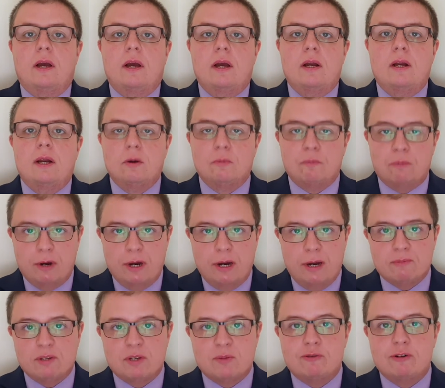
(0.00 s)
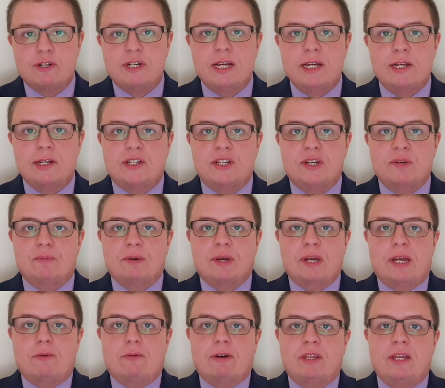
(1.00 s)
Now, perhaps
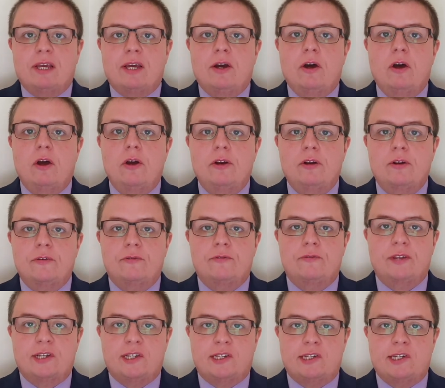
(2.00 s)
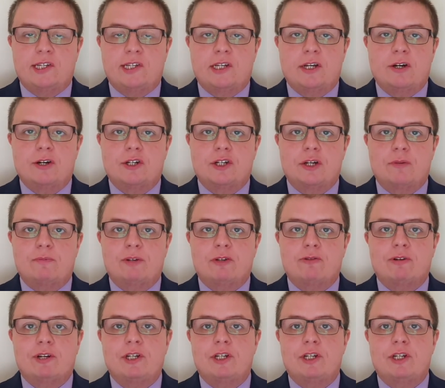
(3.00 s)
predictably, when they learn of this discussion between